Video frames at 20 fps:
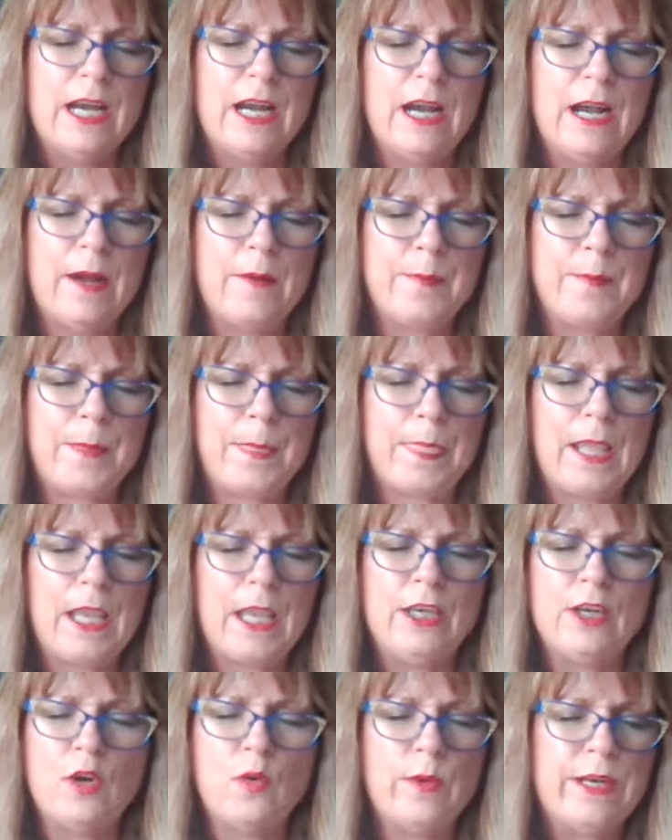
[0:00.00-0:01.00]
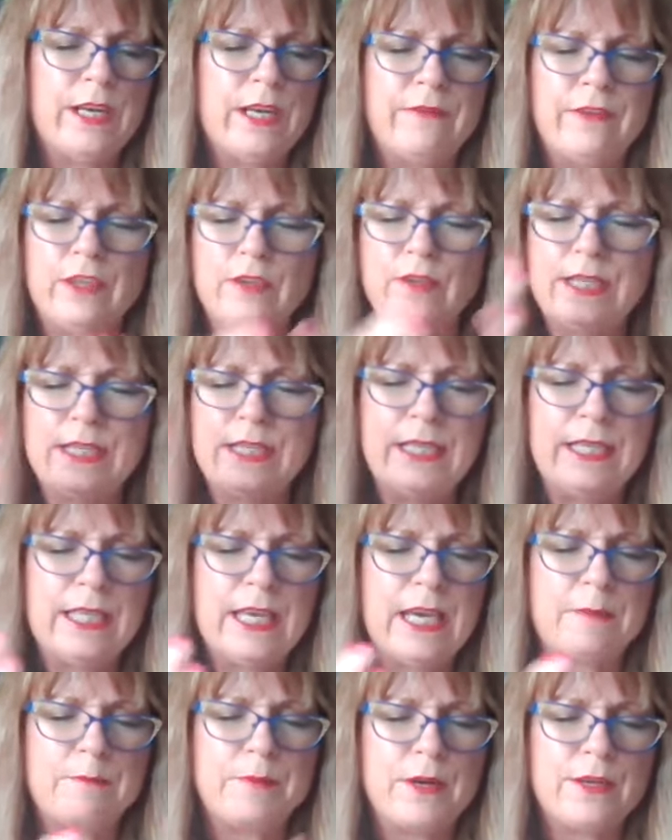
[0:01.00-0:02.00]
Um, you know, whenever you see
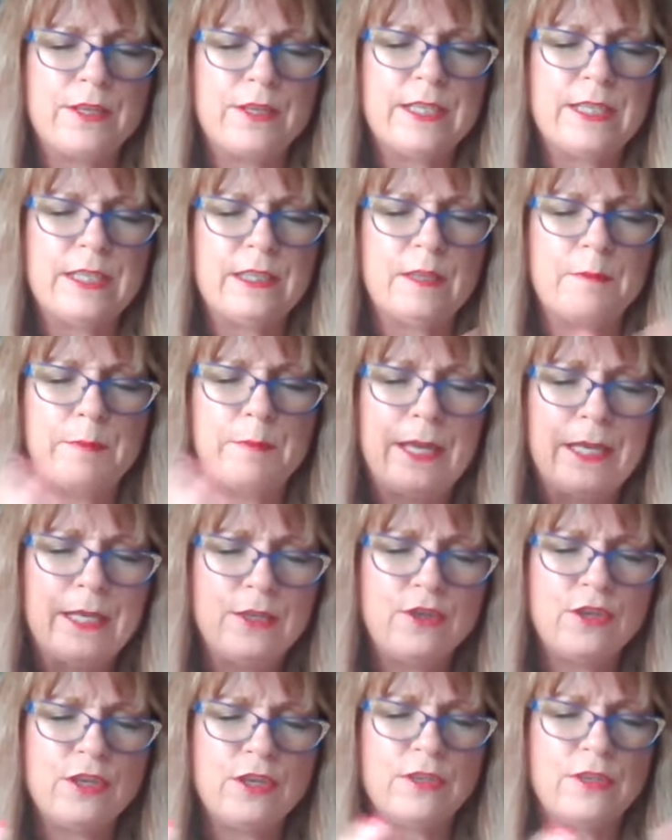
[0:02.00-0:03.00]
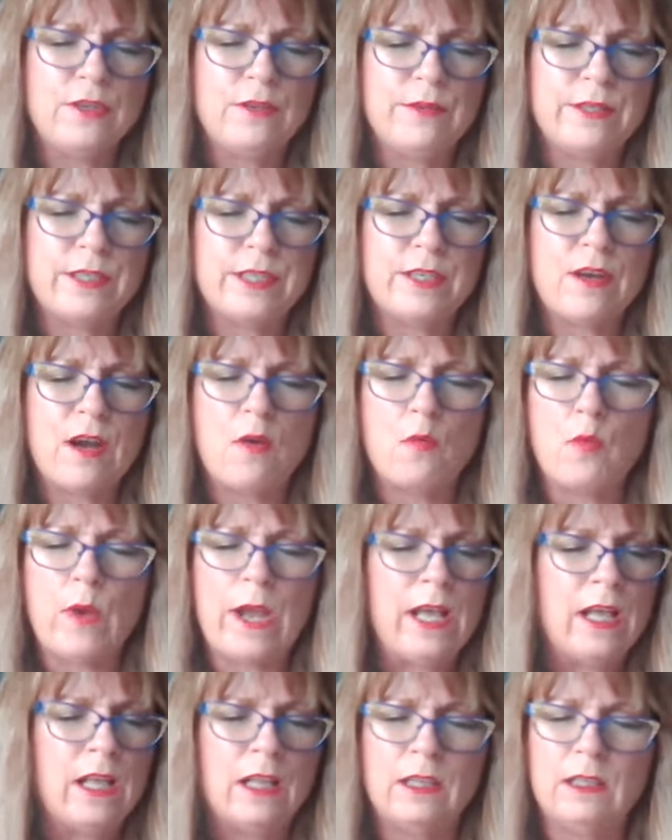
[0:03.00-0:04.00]
that person, the patient who is not
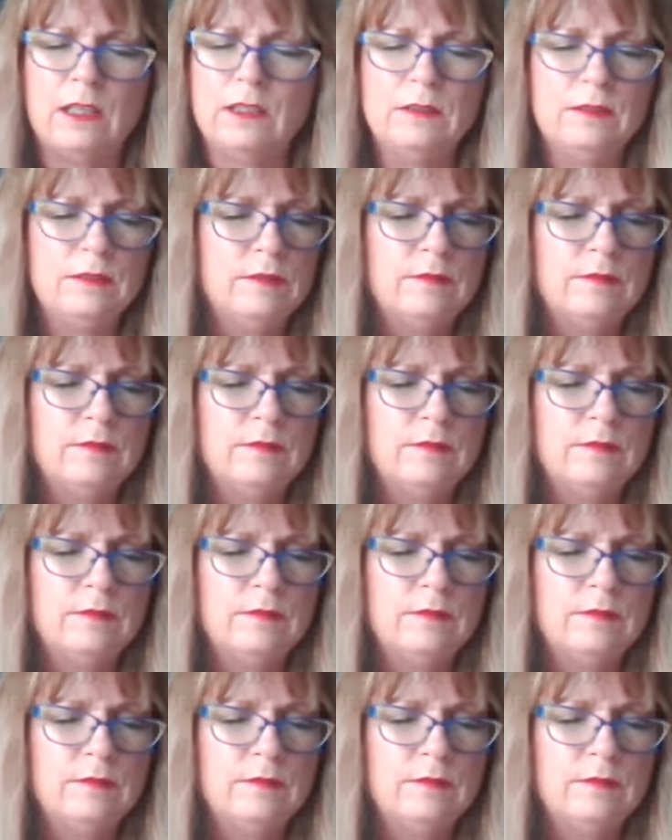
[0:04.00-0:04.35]
well,